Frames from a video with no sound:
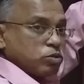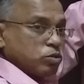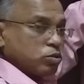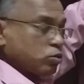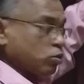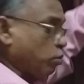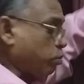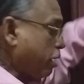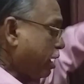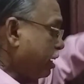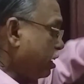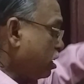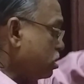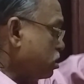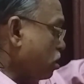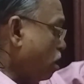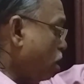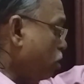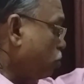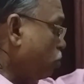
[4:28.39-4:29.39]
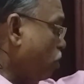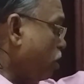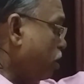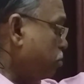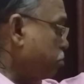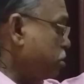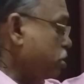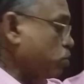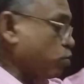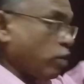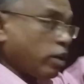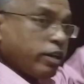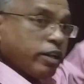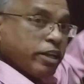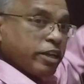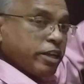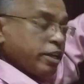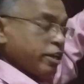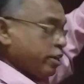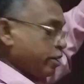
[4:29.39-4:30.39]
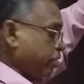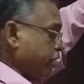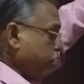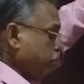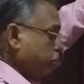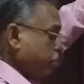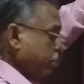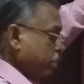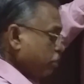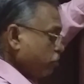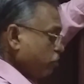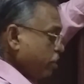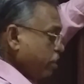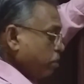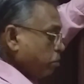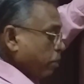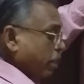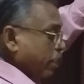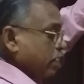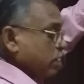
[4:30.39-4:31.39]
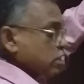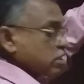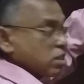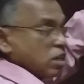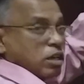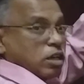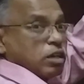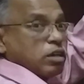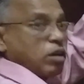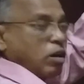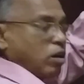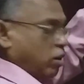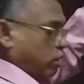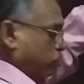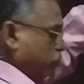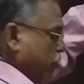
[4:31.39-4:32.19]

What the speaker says: So minus r to r means what? In between minus r and r.